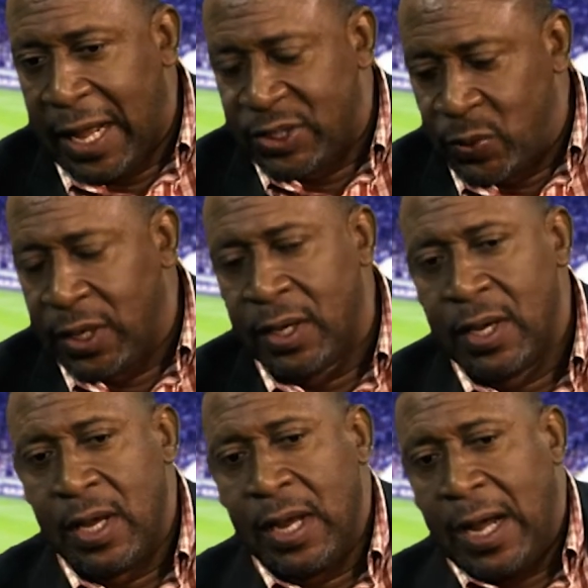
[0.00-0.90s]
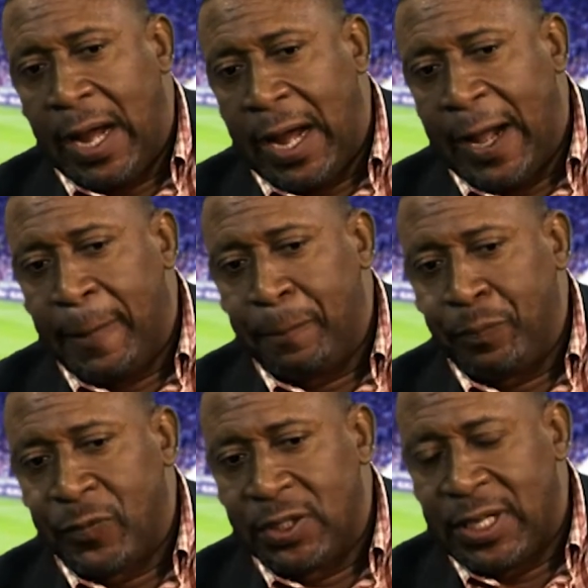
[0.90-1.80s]
week
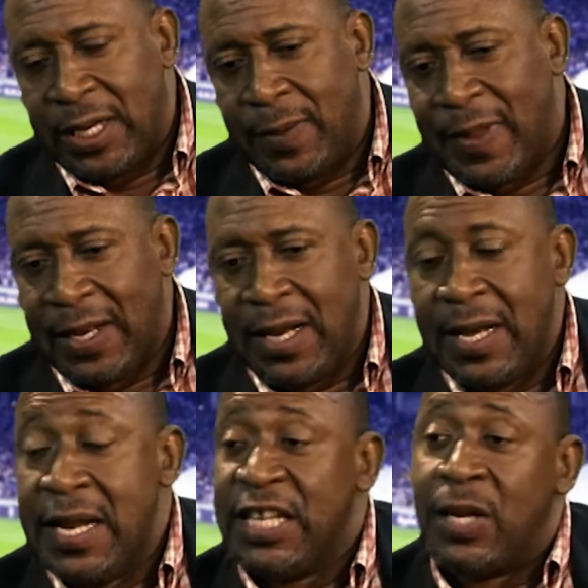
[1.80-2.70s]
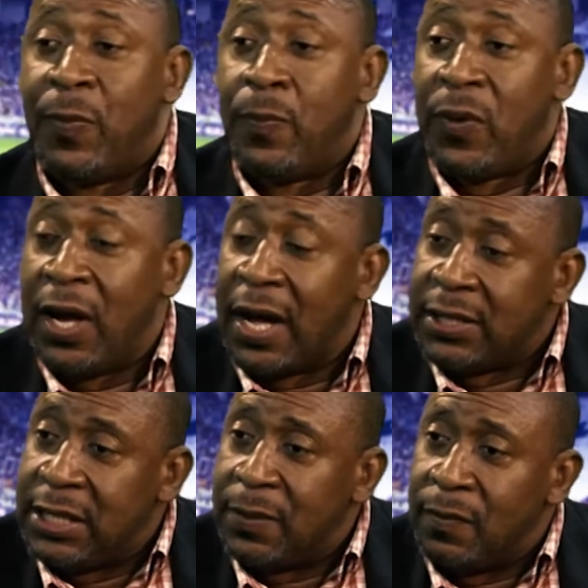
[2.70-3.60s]
to tell them that they need to prepare a
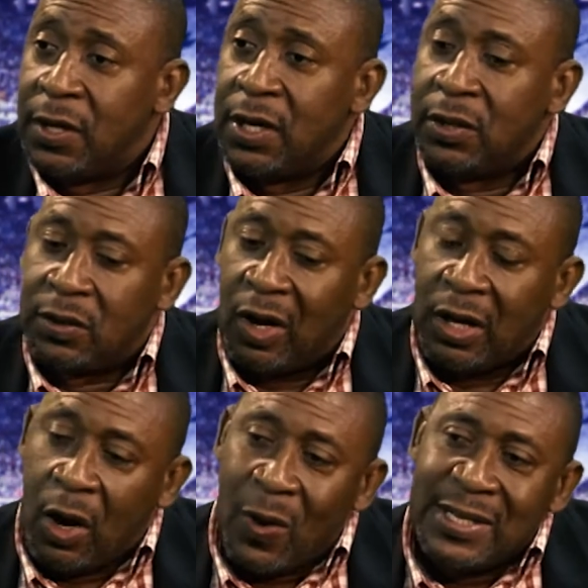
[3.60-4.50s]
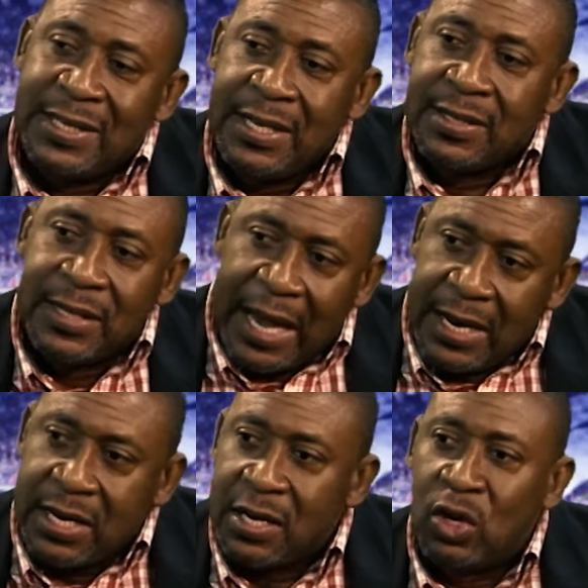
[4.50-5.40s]
team to our
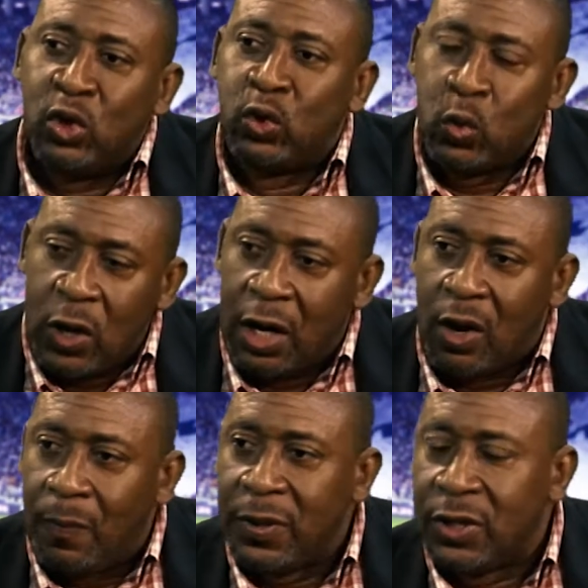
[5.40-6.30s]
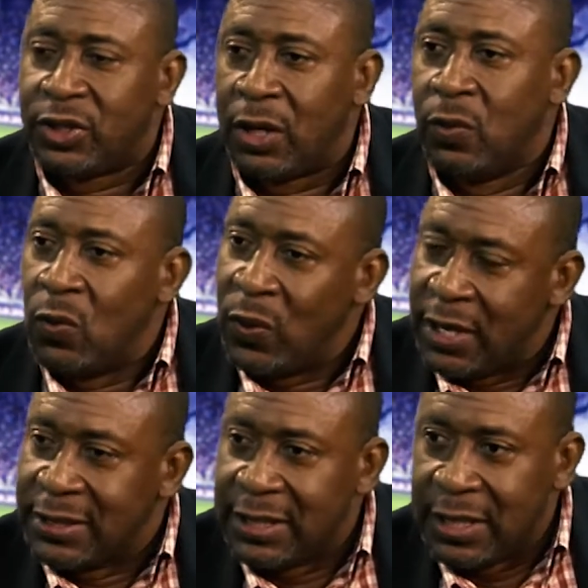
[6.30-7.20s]
season-ending zonal competition with
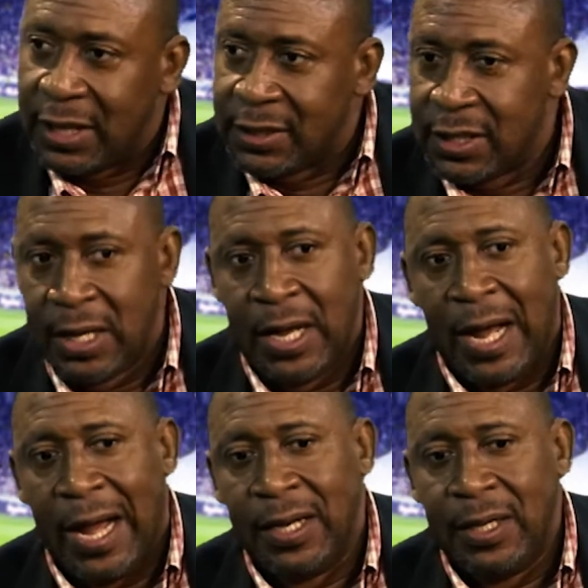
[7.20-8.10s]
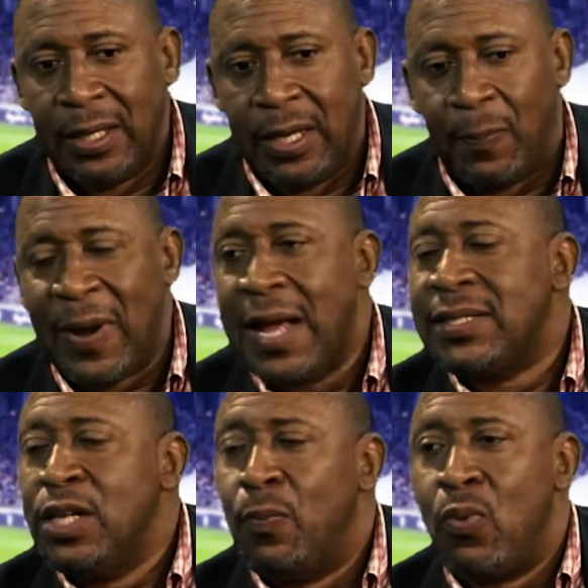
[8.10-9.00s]
the seniors. And the players
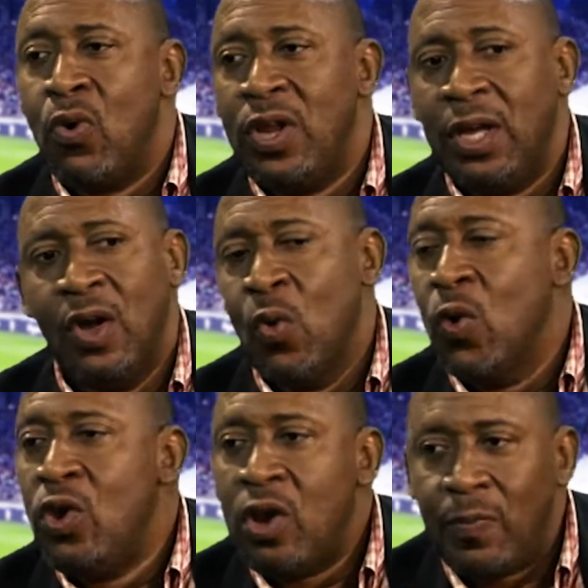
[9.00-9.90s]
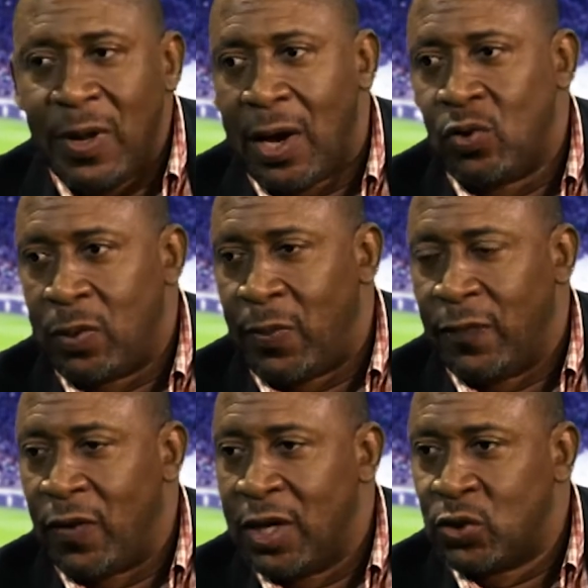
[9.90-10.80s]
in the Pro League will not be allowed to play
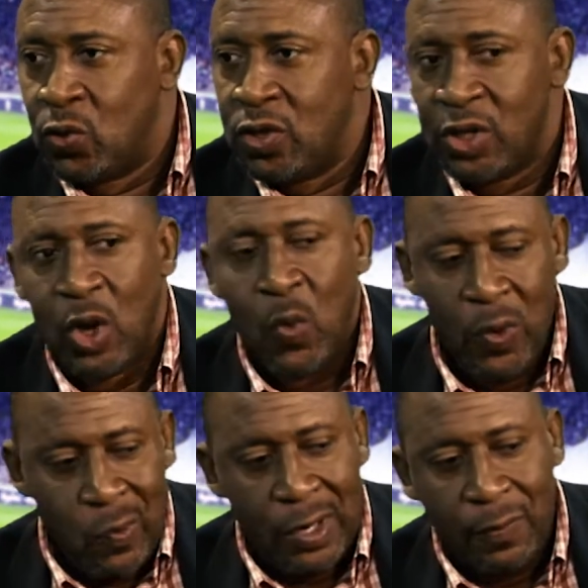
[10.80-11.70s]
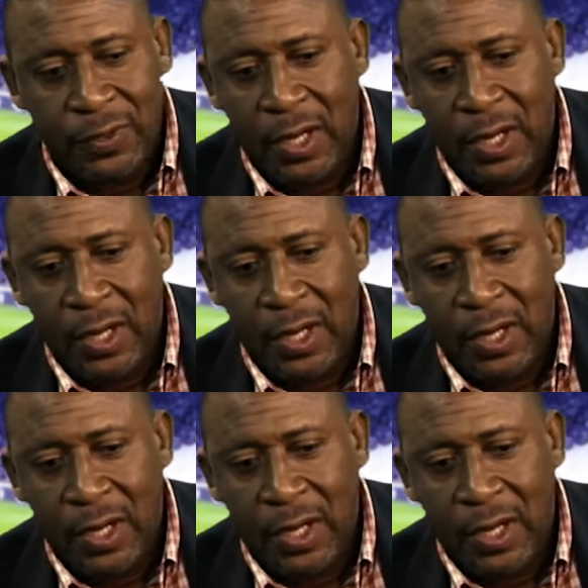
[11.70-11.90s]
for their zones. We want to